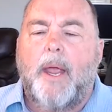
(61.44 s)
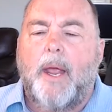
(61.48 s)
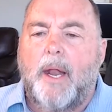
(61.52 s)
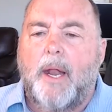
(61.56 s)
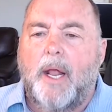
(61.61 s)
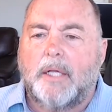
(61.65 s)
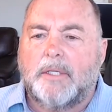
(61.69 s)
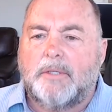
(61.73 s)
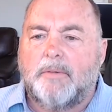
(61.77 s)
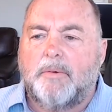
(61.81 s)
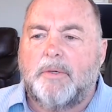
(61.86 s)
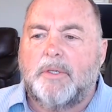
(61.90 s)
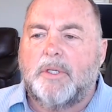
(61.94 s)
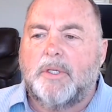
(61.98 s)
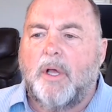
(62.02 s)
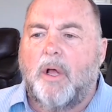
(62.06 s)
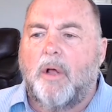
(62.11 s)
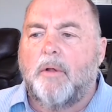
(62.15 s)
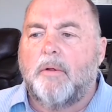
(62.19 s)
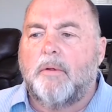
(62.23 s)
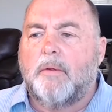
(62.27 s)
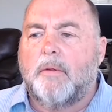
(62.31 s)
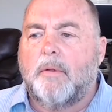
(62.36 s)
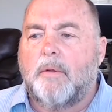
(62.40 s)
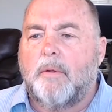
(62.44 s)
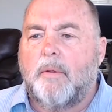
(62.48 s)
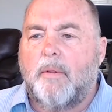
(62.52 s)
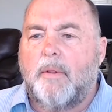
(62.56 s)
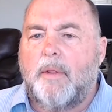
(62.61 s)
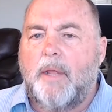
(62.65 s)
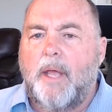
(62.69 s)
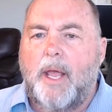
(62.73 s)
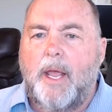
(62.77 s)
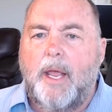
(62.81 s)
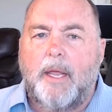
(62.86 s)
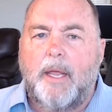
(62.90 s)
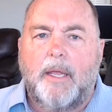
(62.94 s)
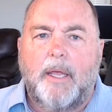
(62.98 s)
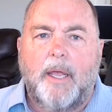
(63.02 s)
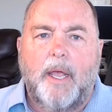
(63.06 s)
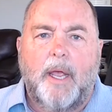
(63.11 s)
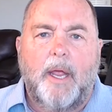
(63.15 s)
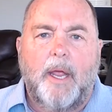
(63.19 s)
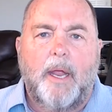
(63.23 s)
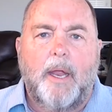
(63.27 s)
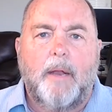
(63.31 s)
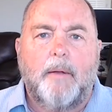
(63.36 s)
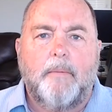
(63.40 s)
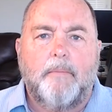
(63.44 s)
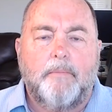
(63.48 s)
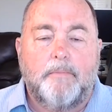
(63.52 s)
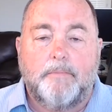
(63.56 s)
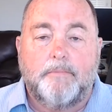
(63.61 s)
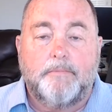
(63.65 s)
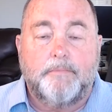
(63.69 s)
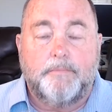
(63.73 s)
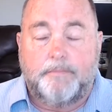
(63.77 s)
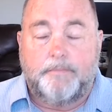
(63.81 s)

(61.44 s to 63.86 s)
as a result, they can